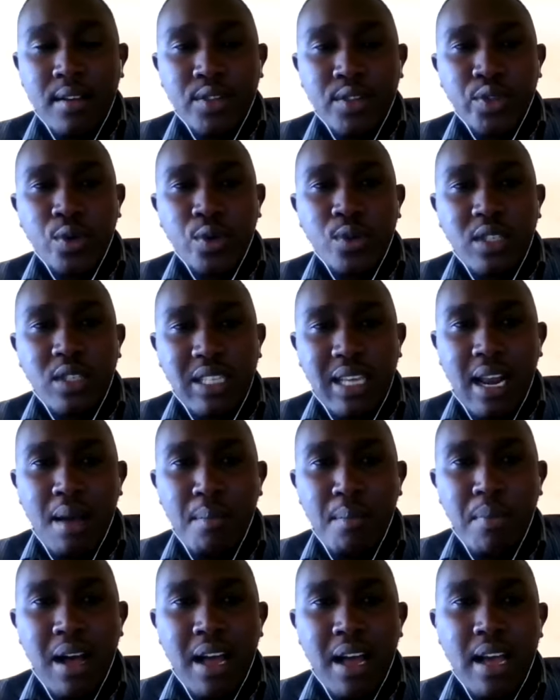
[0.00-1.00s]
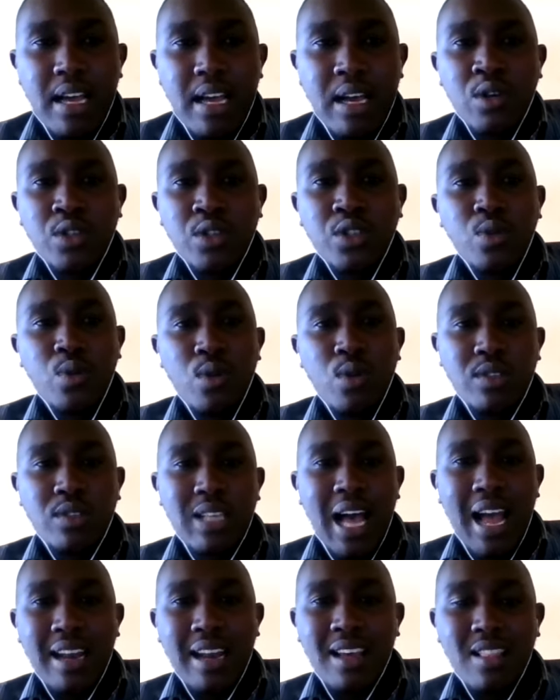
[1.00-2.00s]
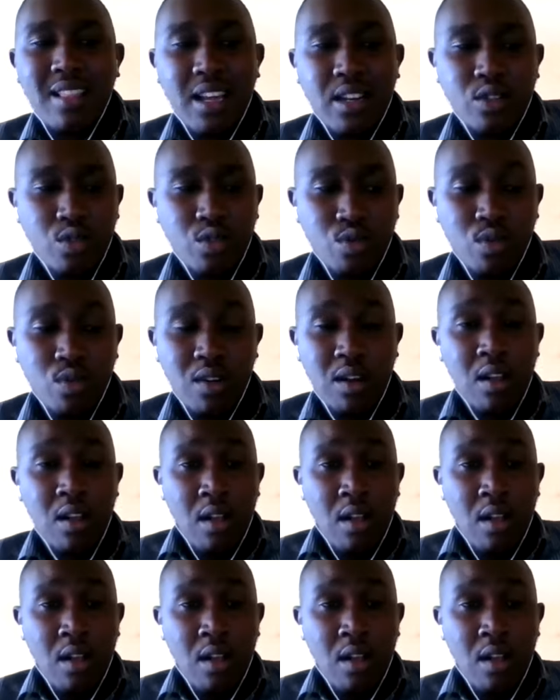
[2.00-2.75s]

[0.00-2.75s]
So scrapper also was another tool